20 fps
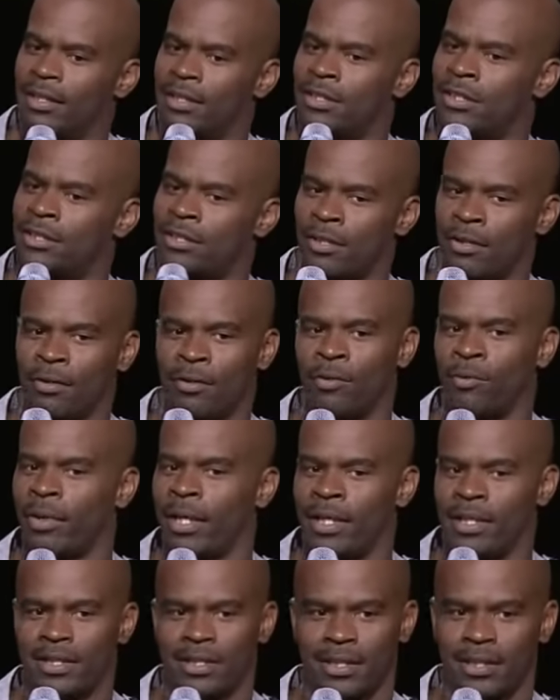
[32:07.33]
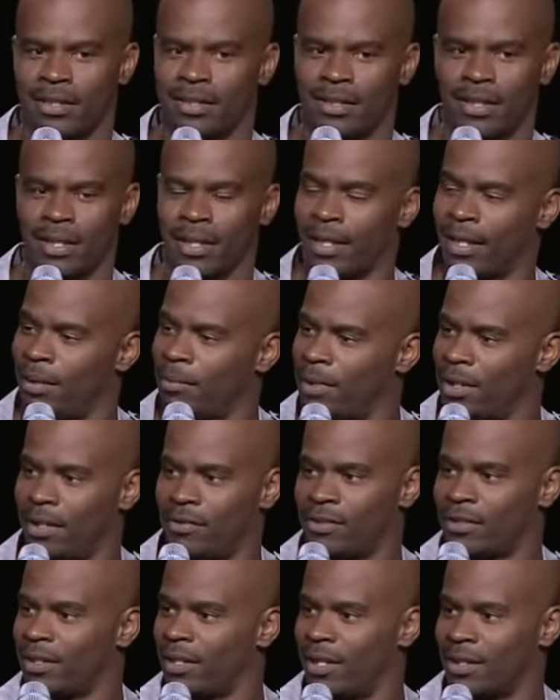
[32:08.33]
is so racist. I can't
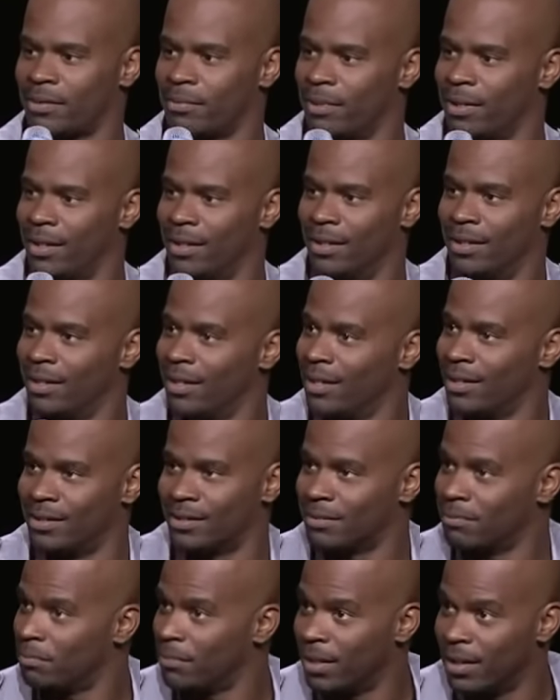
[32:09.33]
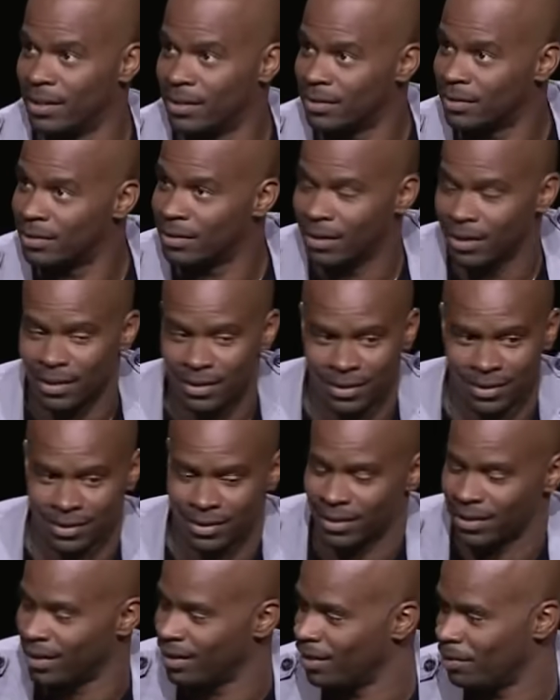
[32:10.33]
believe she asked me that. That is amazing. That
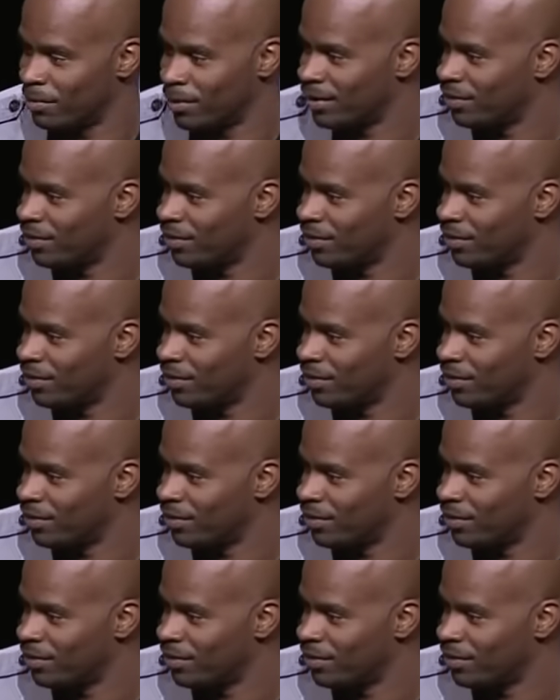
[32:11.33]
is kind of